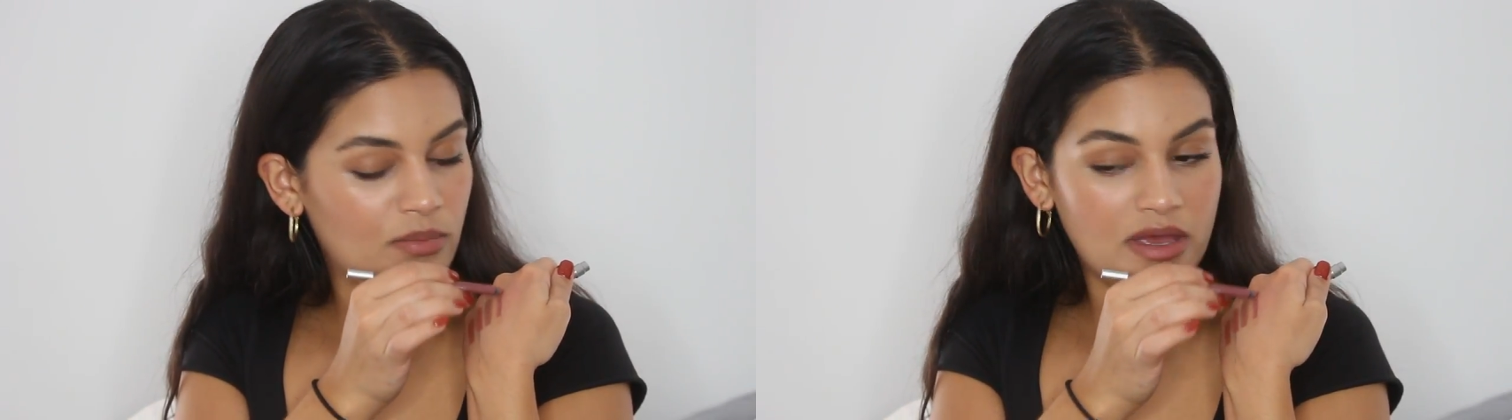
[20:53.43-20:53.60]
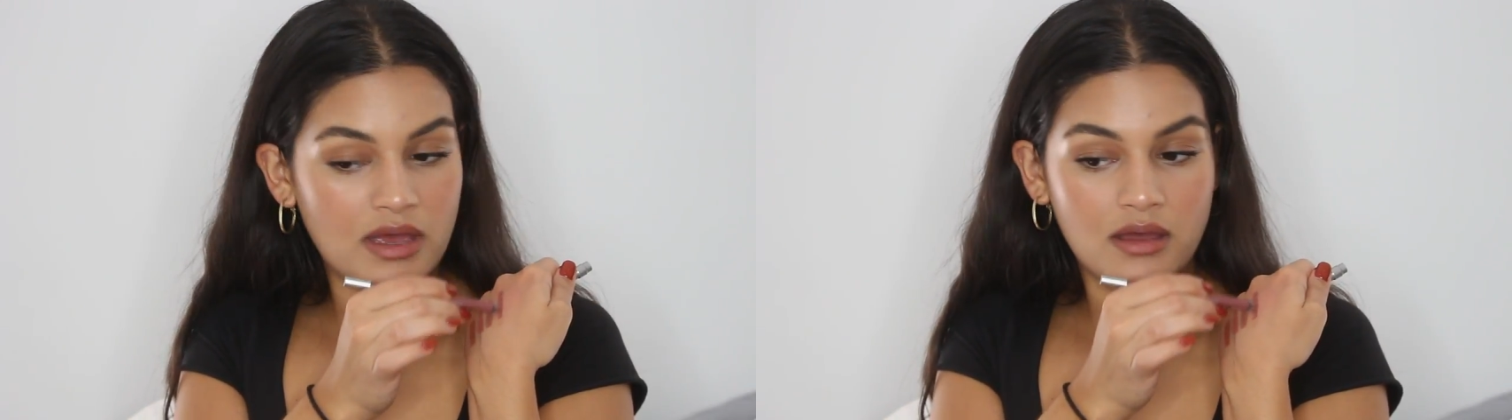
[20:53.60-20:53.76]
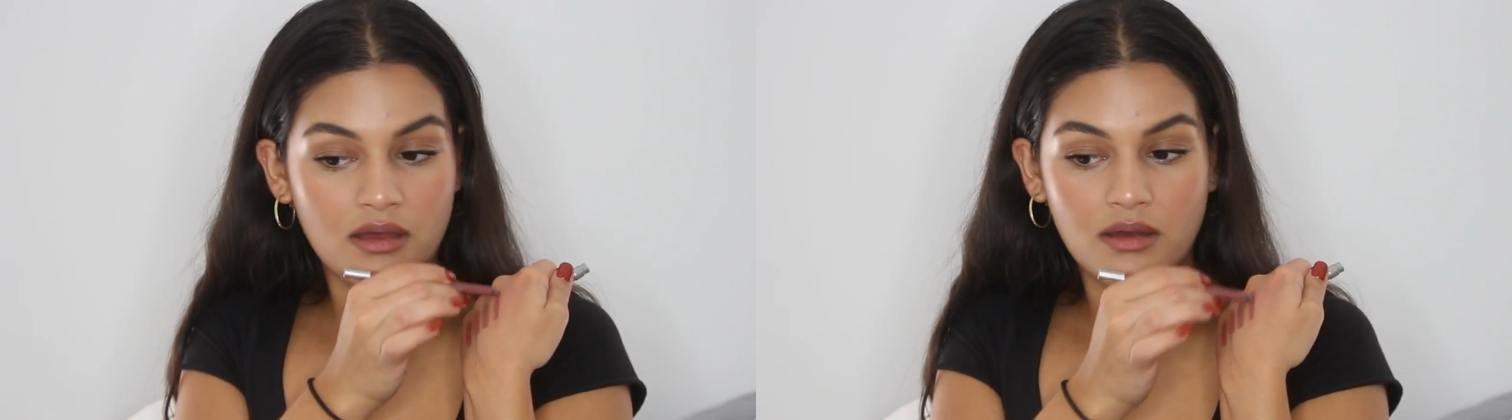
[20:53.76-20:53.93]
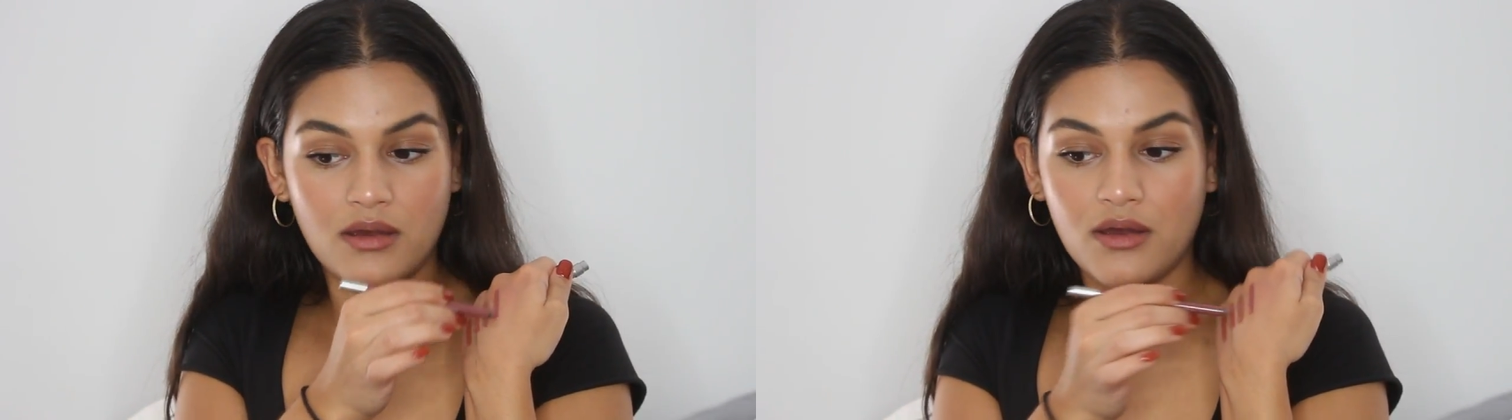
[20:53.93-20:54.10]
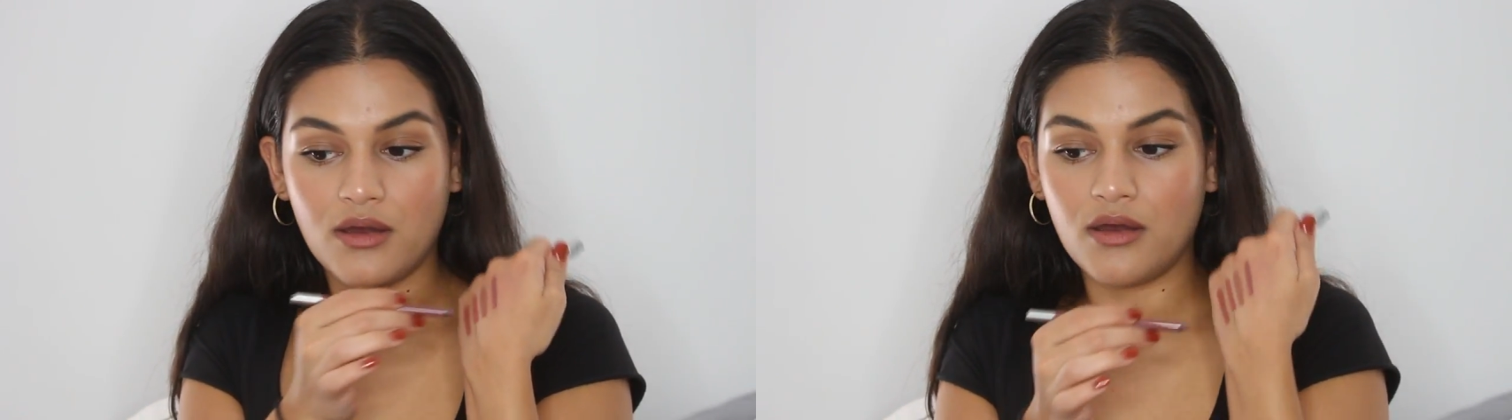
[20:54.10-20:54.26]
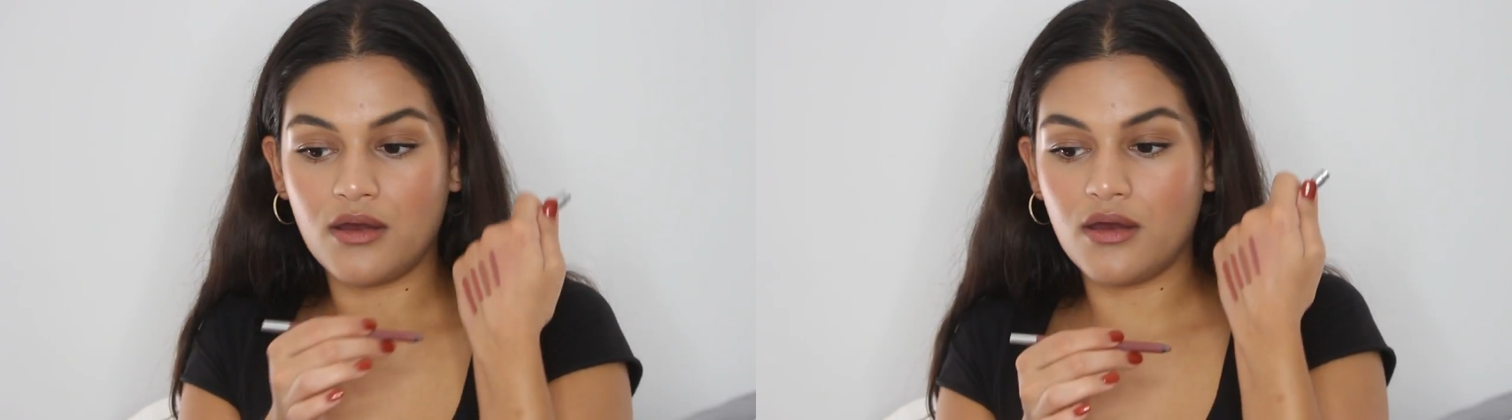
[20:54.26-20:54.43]
bit
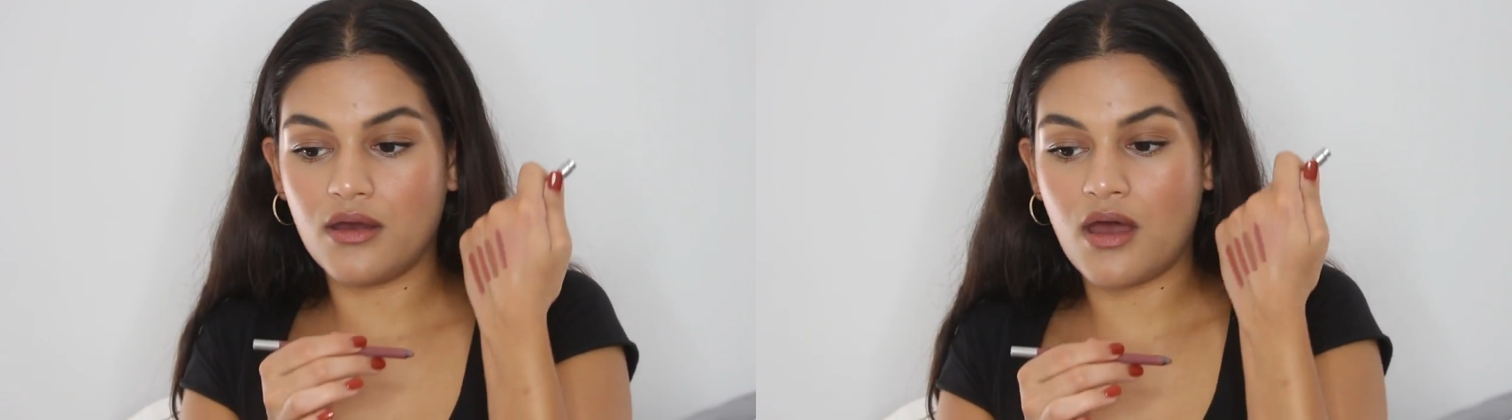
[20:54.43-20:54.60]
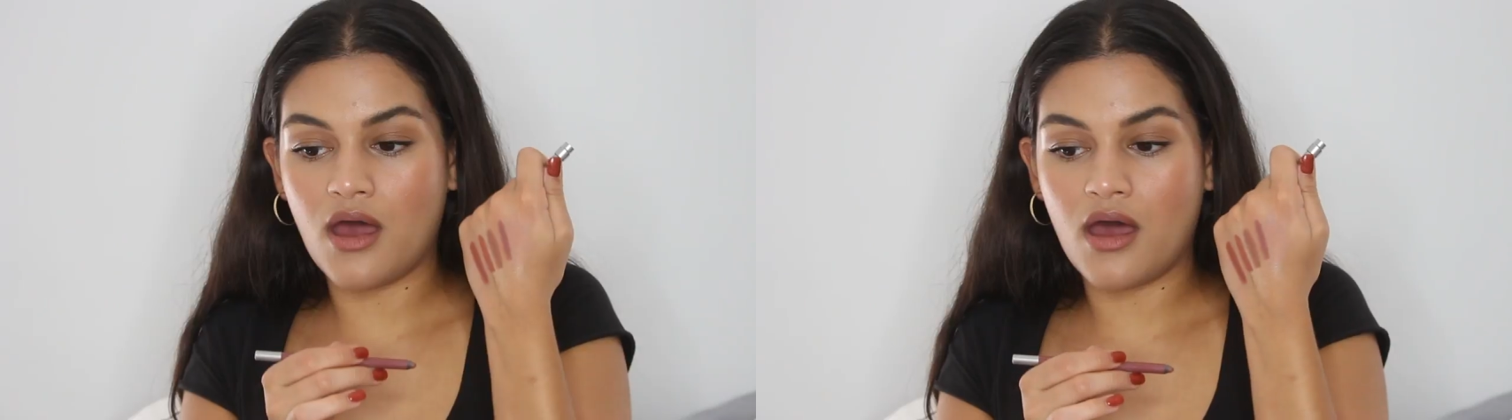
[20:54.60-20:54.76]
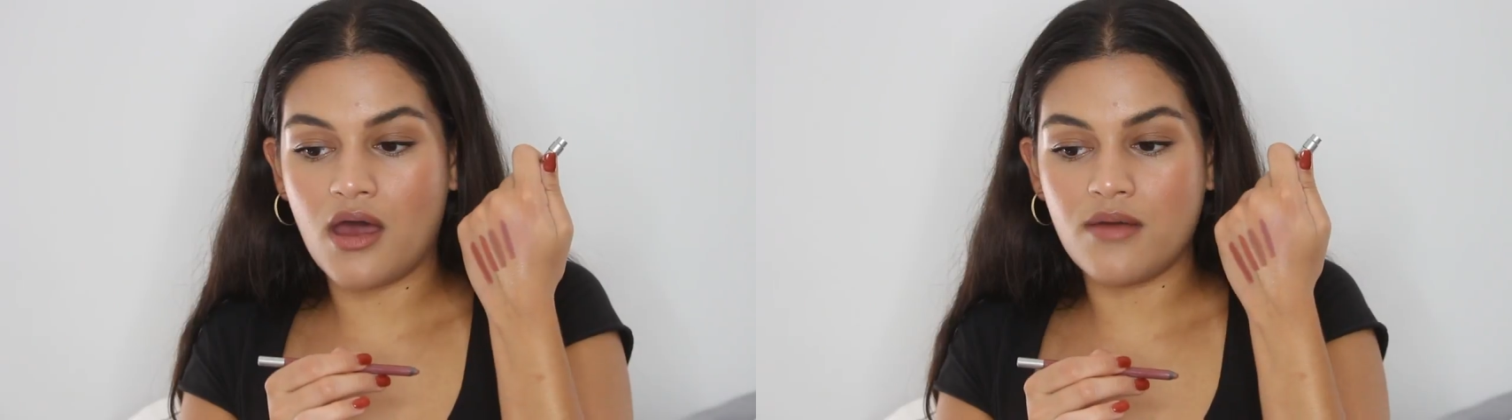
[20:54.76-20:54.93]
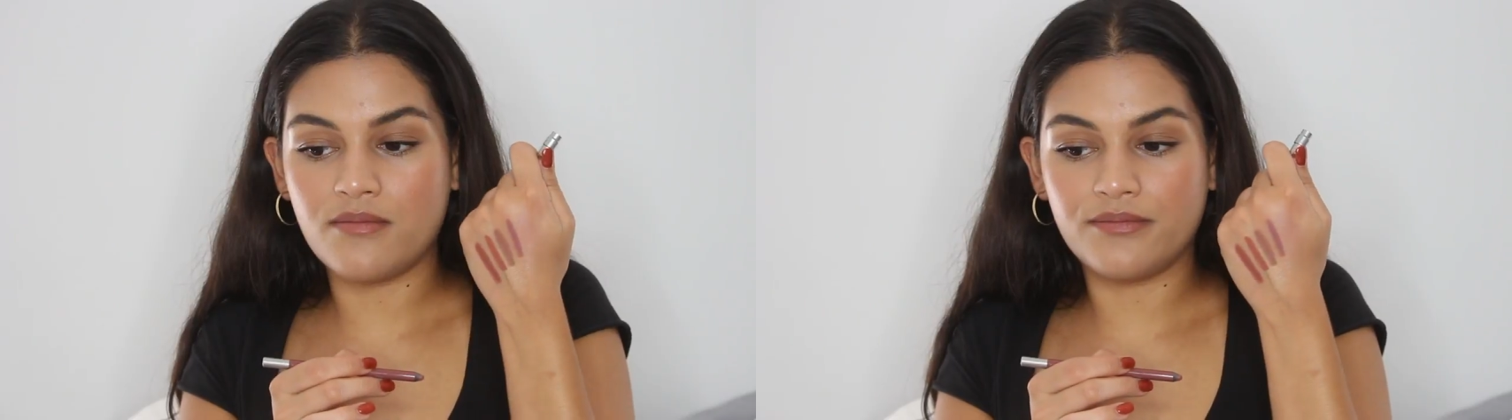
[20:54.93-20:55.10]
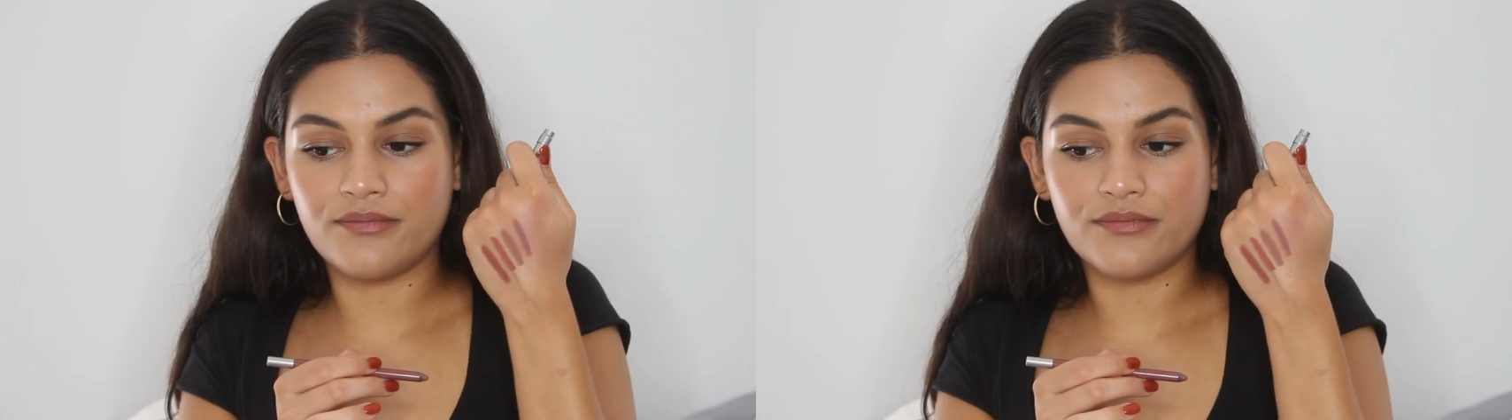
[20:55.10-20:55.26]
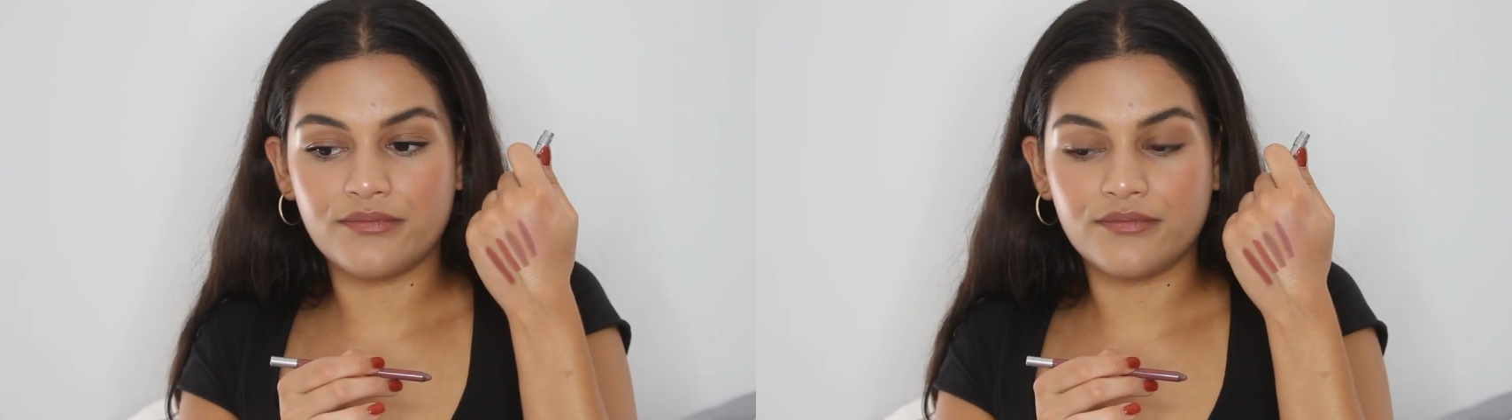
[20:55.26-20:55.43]

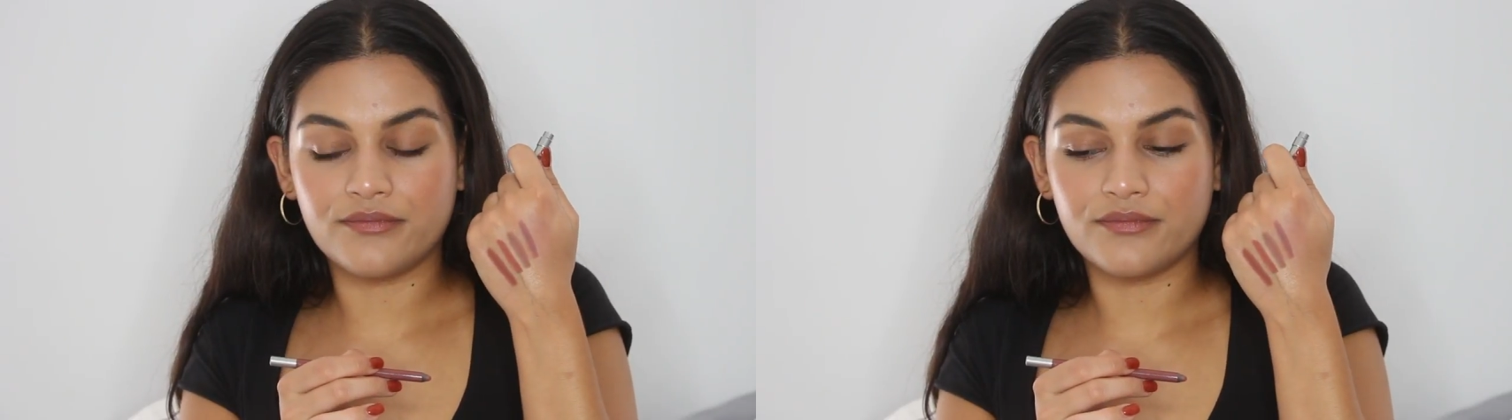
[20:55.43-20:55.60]
um,